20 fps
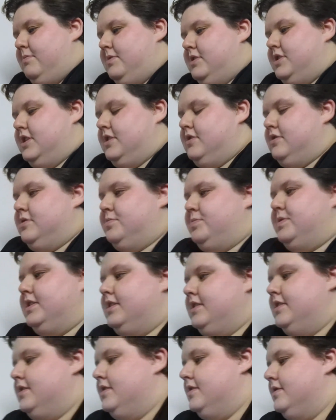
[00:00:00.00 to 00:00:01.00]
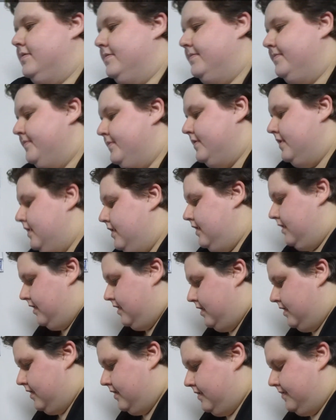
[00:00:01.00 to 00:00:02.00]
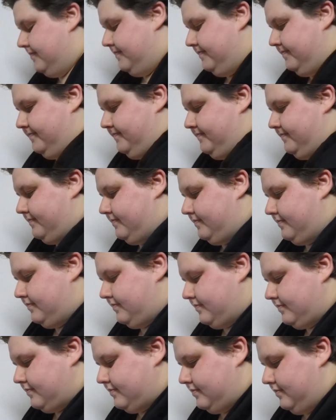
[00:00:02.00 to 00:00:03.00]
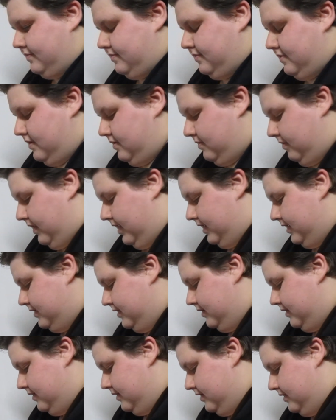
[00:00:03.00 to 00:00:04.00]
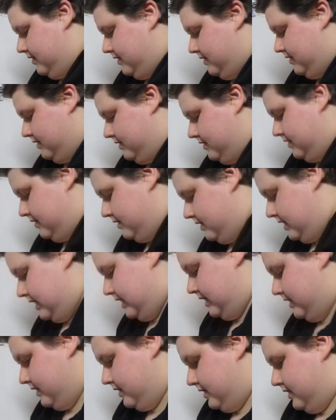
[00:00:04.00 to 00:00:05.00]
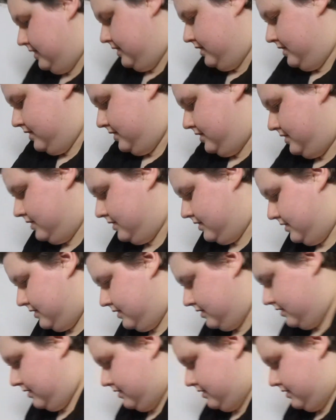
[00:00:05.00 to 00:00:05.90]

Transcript: majiggers, please? They're having a good day. What? They're having a good day.